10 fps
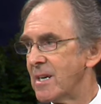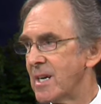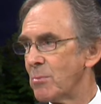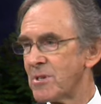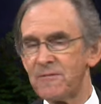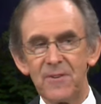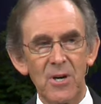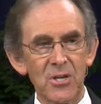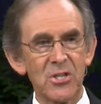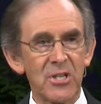it was
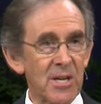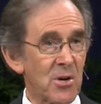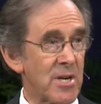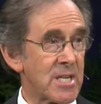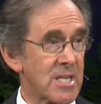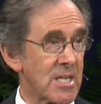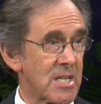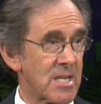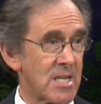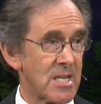first generated